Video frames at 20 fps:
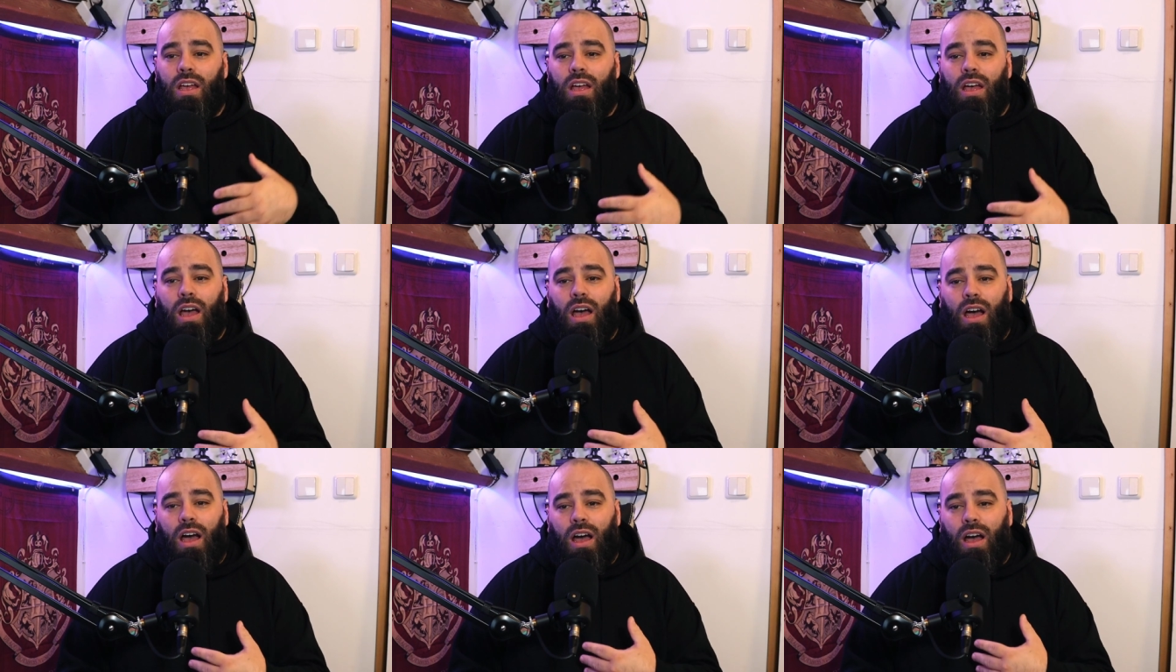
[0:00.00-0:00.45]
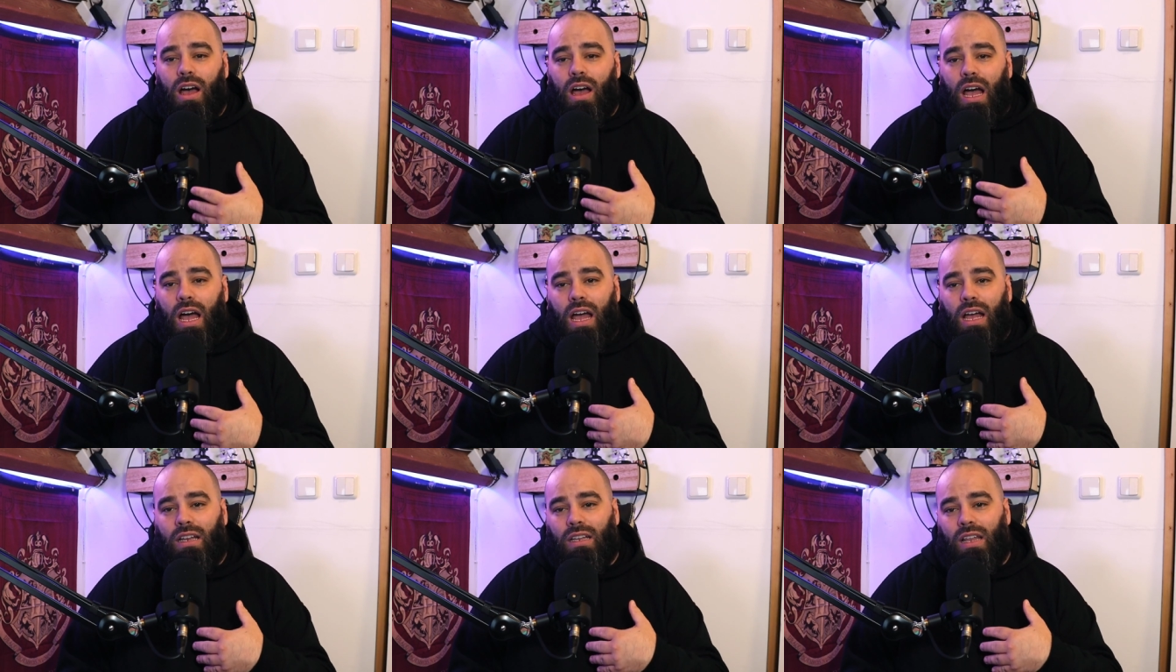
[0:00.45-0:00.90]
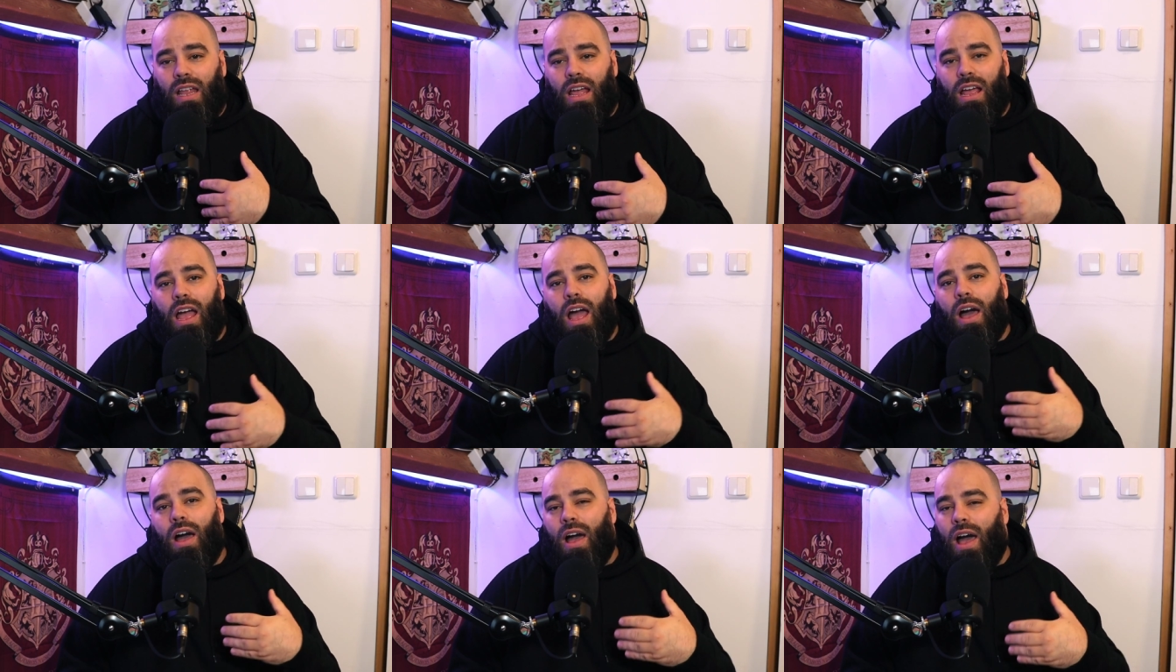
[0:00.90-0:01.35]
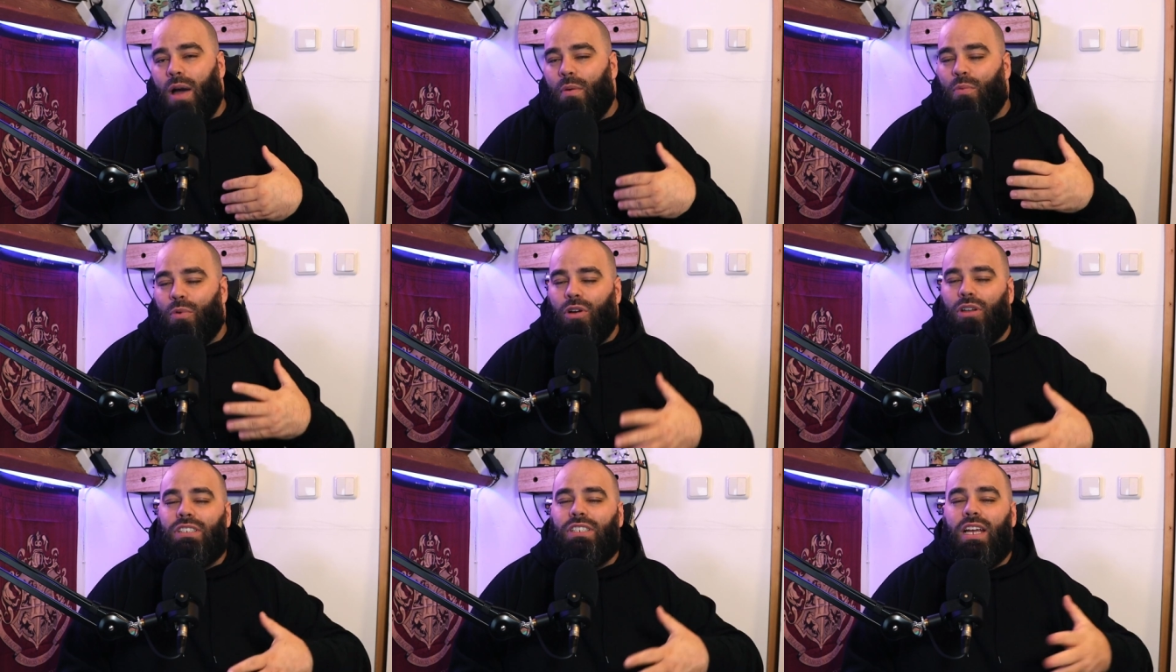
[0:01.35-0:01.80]
uh, like I, I
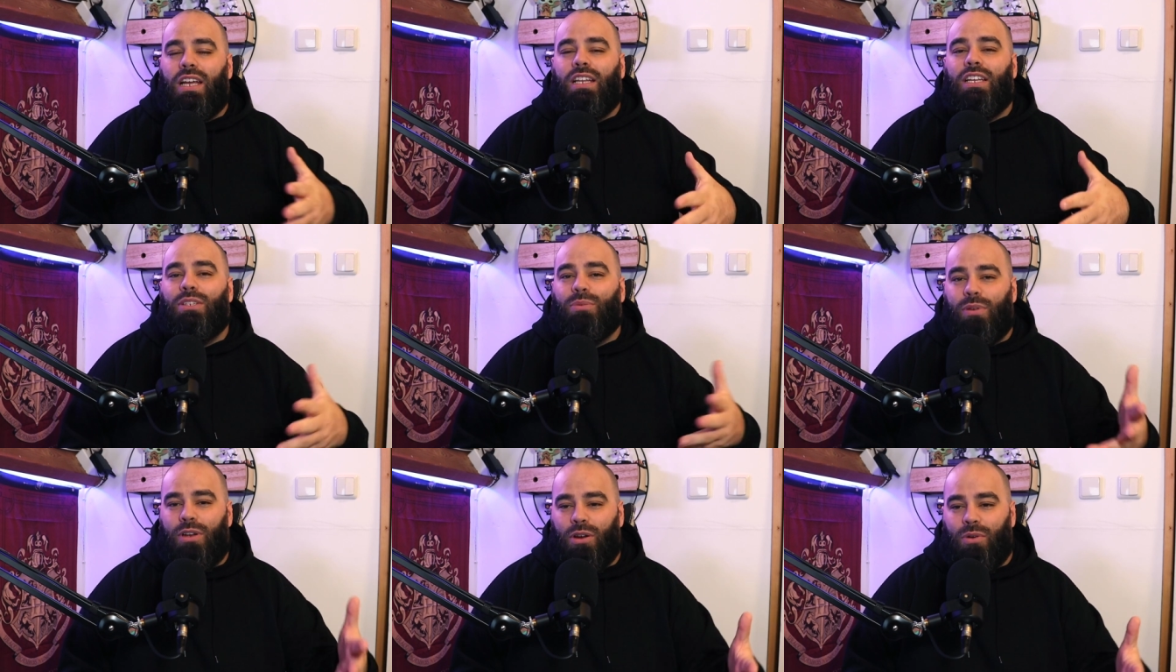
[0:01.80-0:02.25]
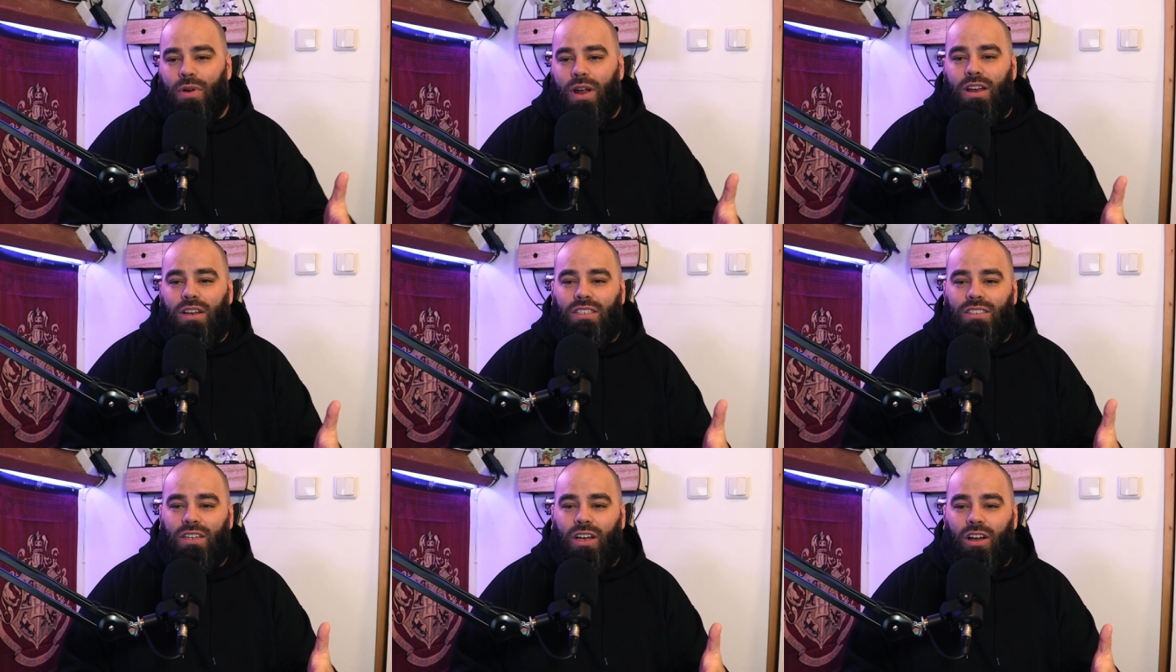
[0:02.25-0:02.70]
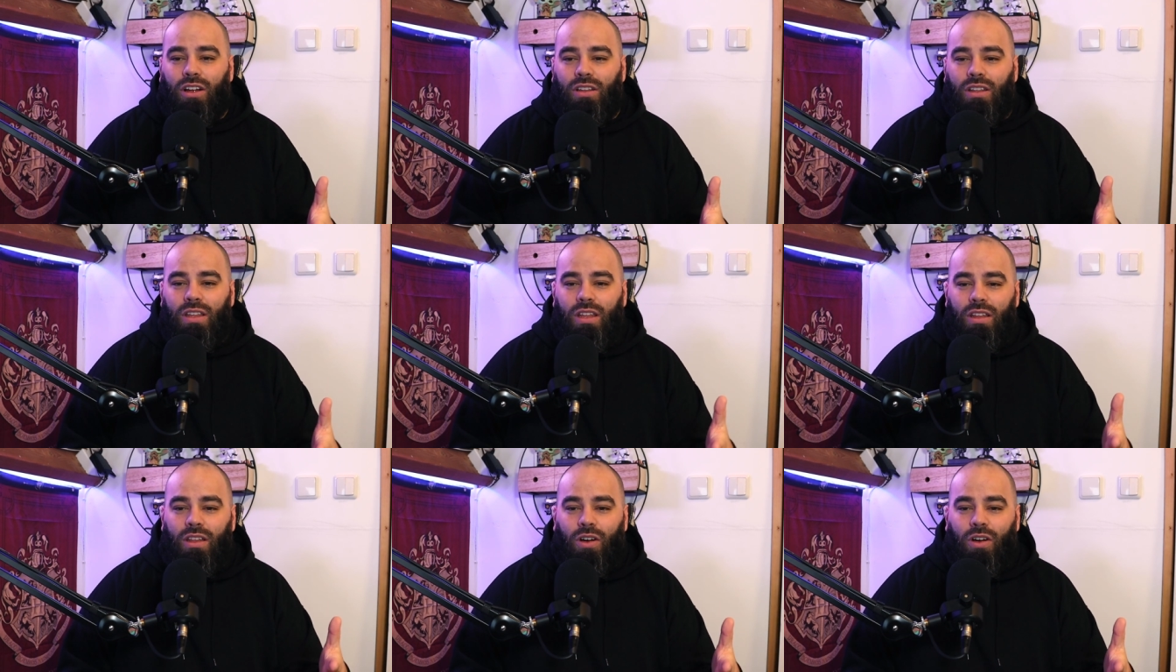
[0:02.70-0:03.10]
will take this with a grain of salt,